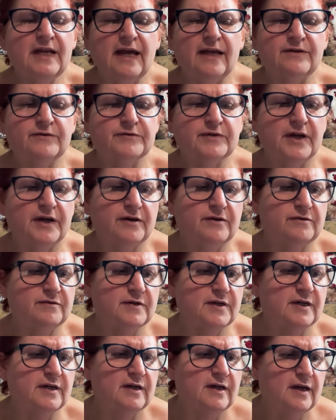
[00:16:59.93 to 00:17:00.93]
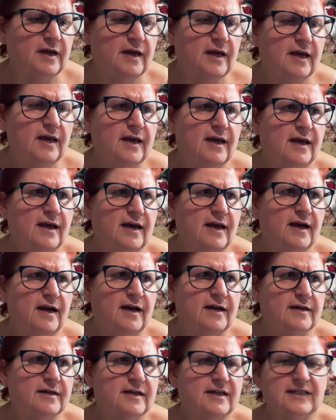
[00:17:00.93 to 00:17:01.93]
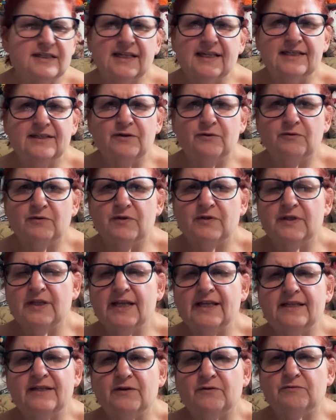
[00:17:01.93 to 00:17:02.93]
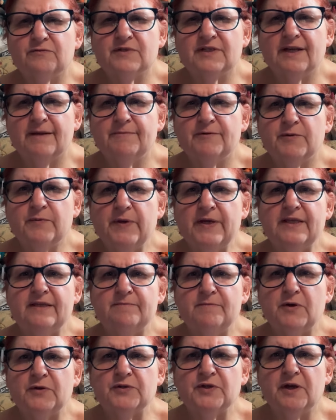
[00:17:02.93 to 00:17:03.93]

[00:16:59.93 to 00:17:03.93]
I don't know because uh, these don't these don't seem to be the most